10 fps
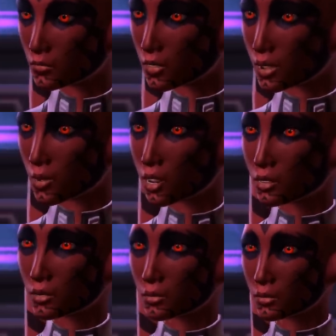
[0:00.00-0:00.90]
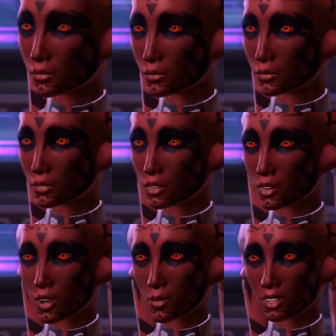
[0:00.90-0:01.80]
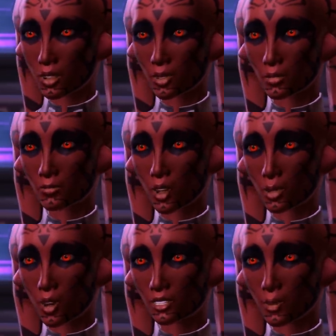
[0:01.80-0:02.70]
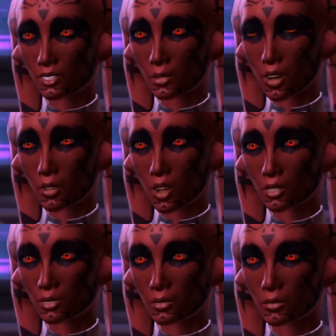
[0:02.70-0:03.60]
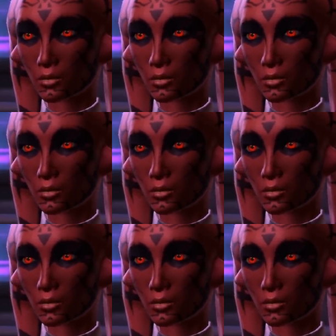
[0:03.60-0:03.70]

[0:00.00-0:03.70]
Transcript: Pirate. Terrified the criminal world for a few decades.